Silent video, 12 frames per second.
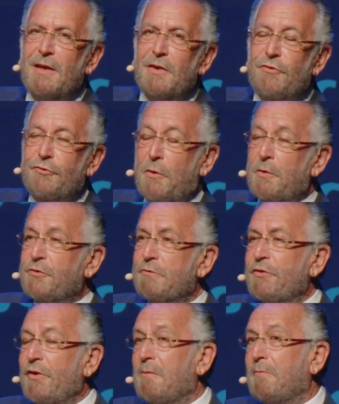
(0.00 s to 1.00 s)
So as a
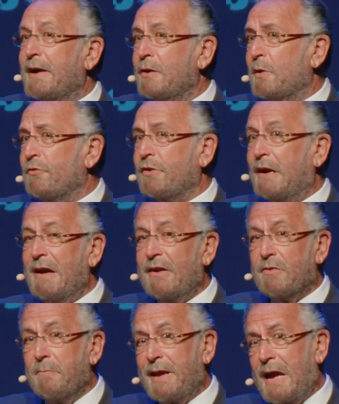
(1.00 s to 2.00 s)
result, my US
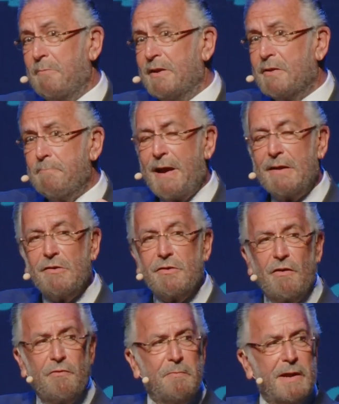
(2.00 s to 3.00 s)
director became independent
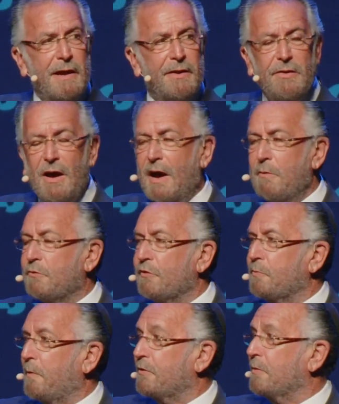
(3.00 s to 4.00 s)
of me, and I was
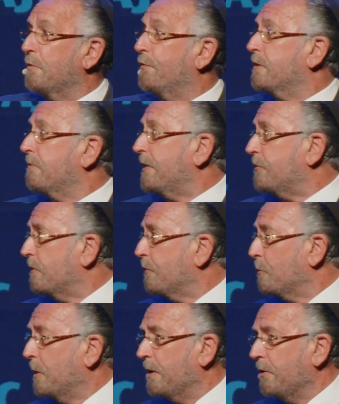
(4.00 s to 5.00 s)
responsible for the rest of the
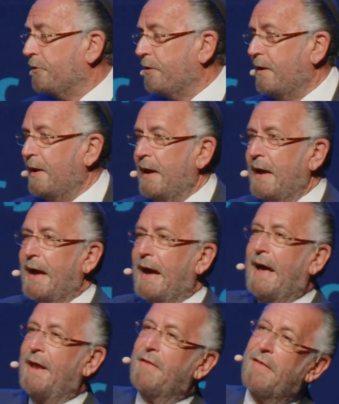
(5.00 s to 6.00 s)
world.
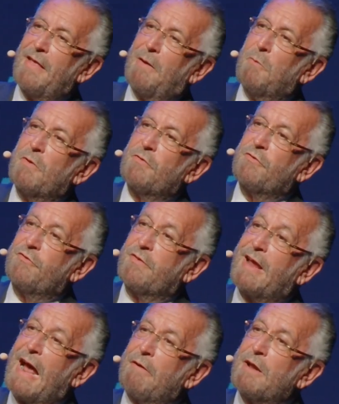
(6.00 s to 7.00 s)
And that was
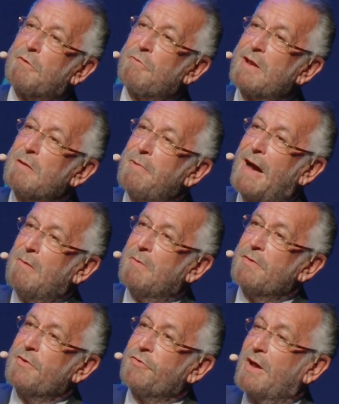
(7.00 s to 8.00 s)
Gary Greenebaum
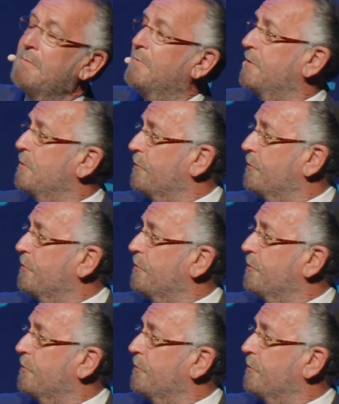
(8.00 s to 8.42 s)
at the time, and you